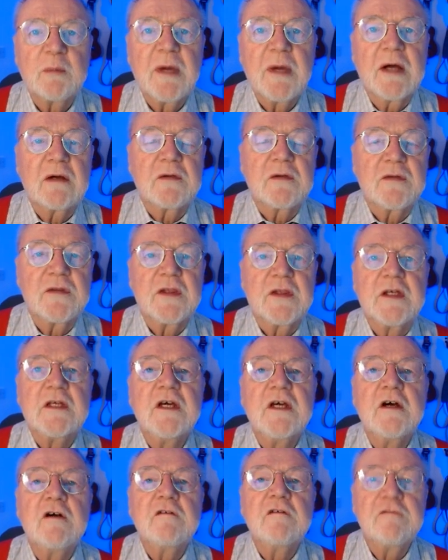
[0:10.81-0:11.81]
about the
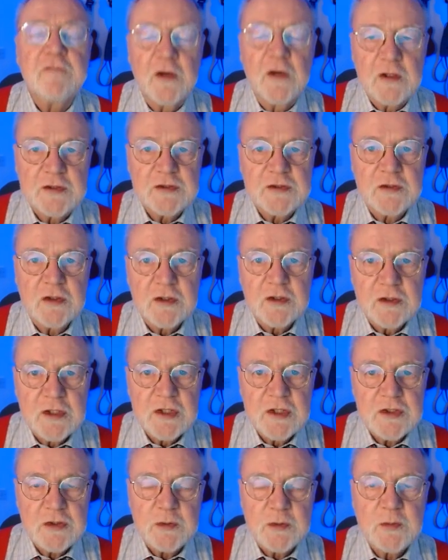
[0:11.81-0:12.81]
first
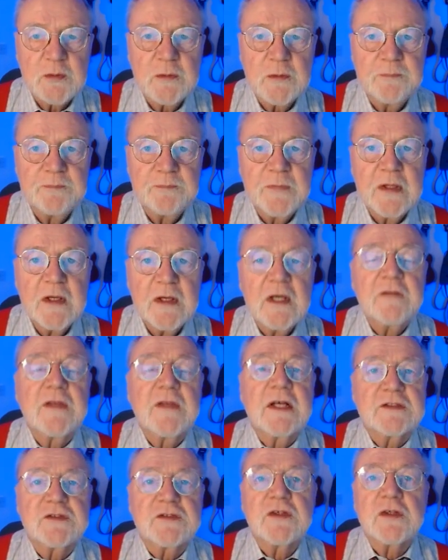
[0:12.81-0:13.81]
conditional.
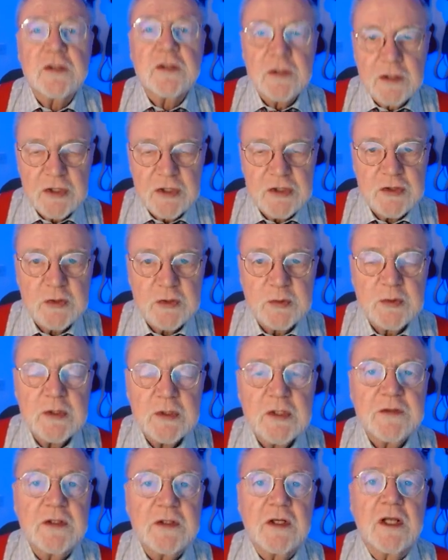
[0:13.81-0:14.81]
That's the conditional
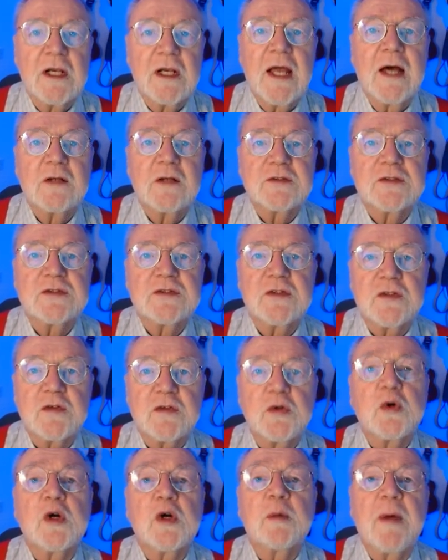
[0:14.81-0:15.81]
that allows us to
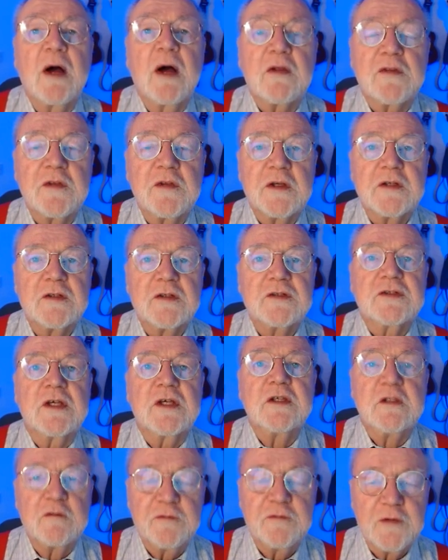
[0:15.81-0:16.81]
talk about things in
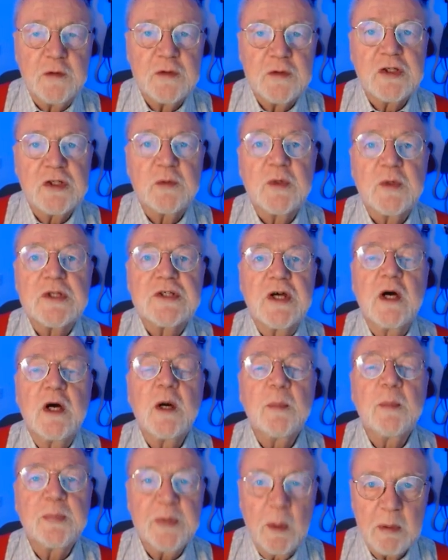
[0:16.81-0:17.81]
the future which are
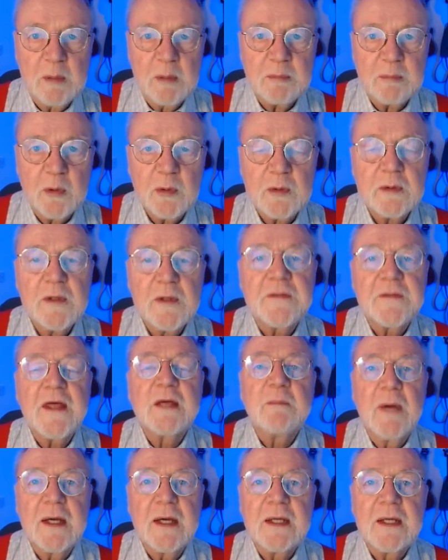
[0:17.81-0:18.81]
probable. They
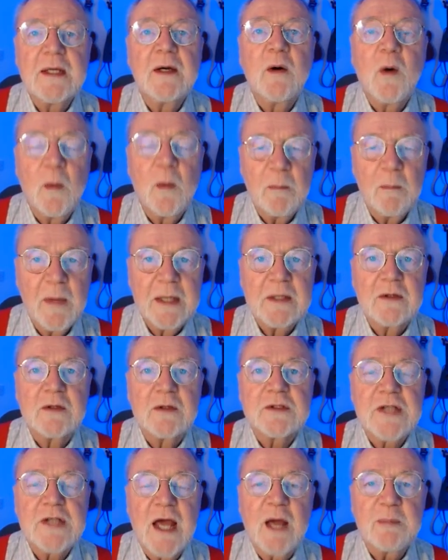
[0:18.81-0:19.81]
may or may
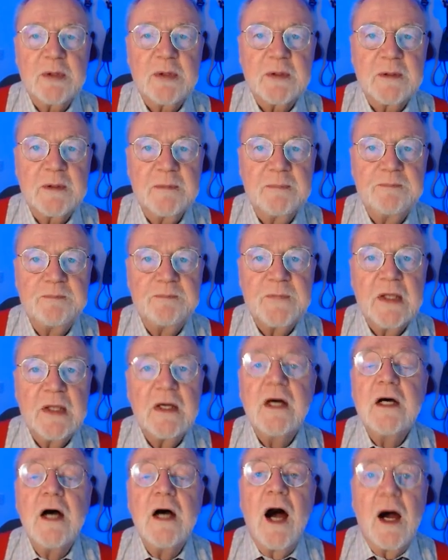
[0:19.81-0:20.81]
not happen.
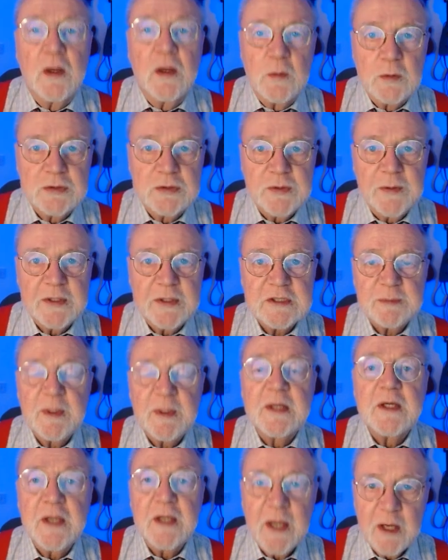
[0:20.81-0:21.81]
I'll also
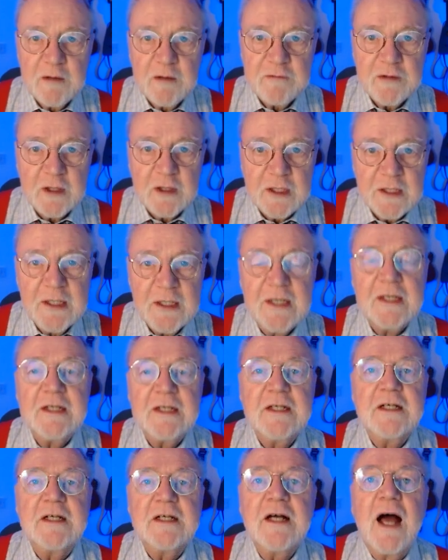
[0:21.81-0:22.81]
explain carefully
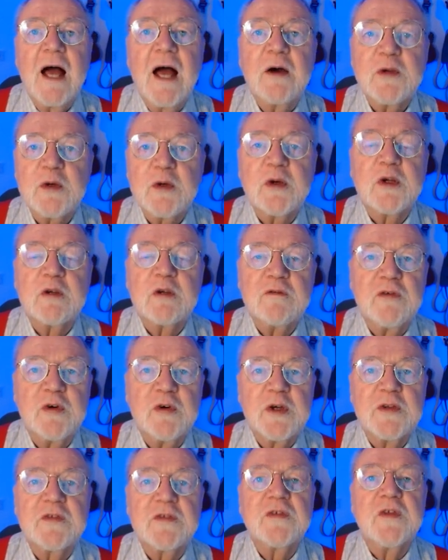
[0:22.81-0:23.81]
how you can
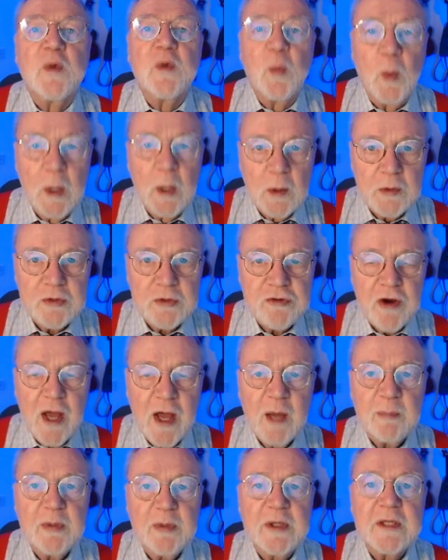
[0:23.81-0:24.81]
avoid the will
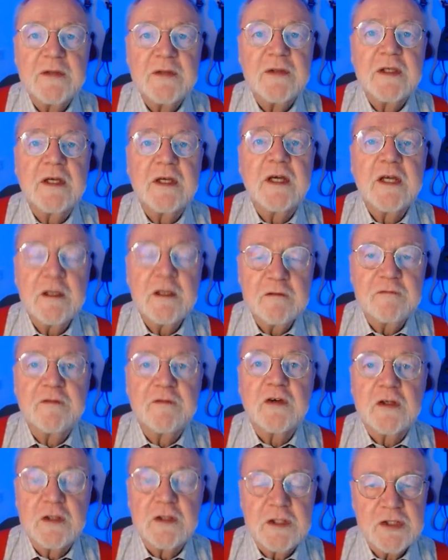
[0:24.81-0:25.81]
trap in the if
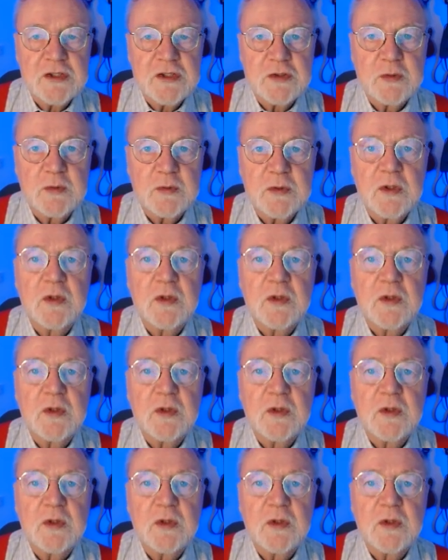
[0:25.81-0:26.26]
conditional